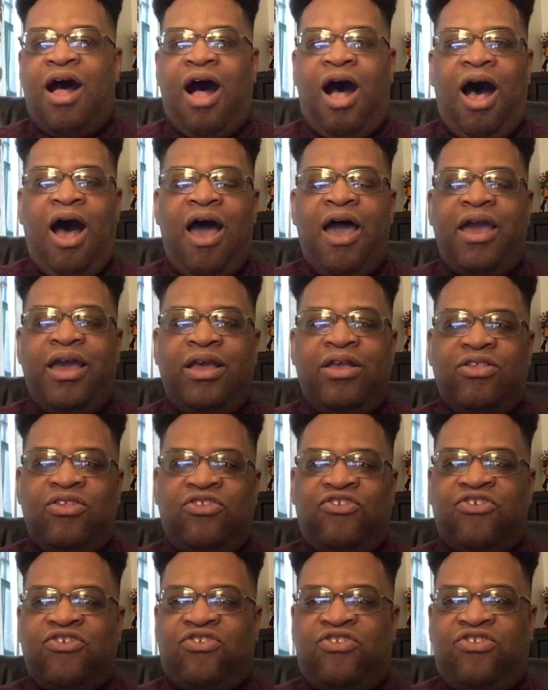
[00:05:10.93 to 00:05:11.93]
I
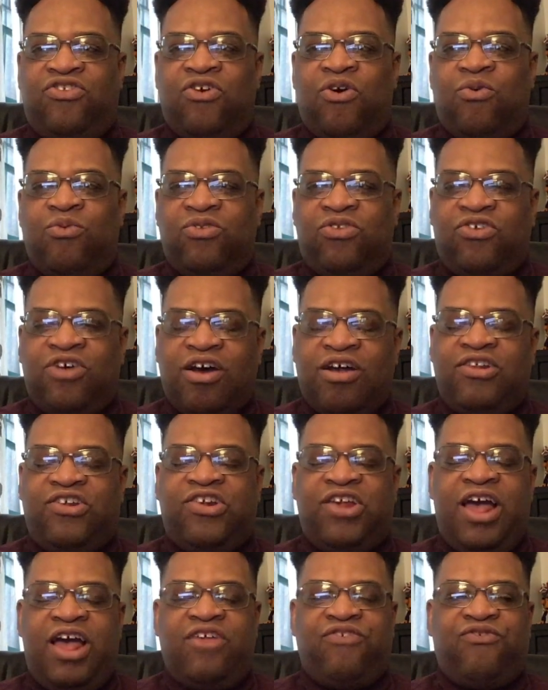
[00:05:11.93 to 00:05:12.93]
just don't
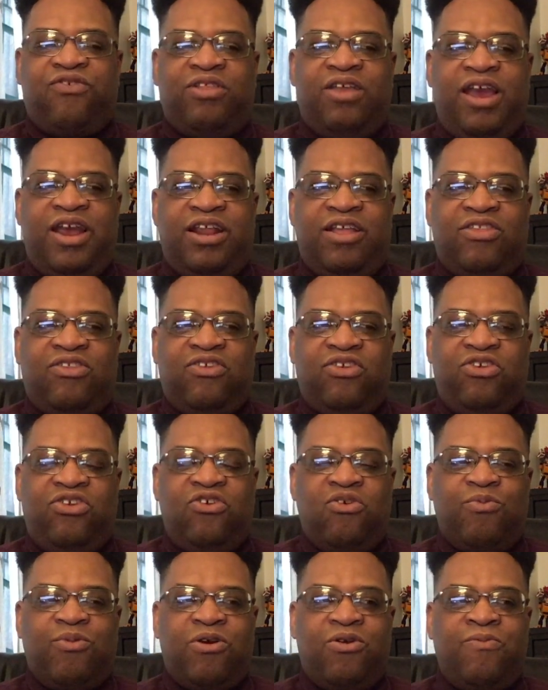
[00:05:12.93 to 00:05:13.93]
touch as related to
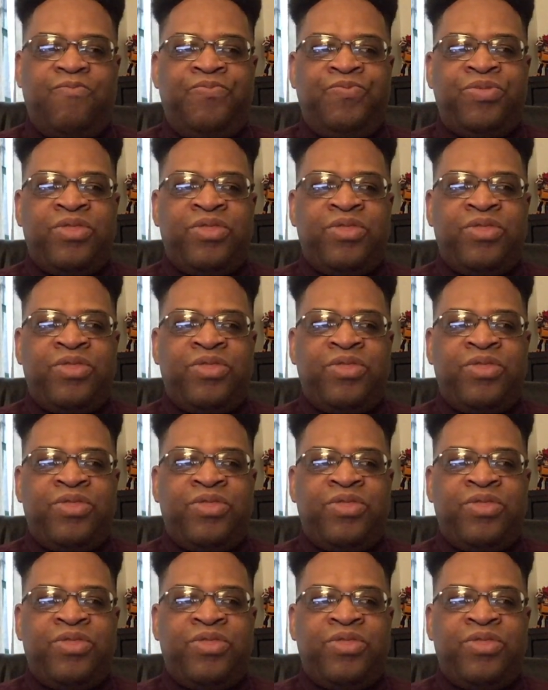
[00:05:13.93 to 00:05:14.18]
humor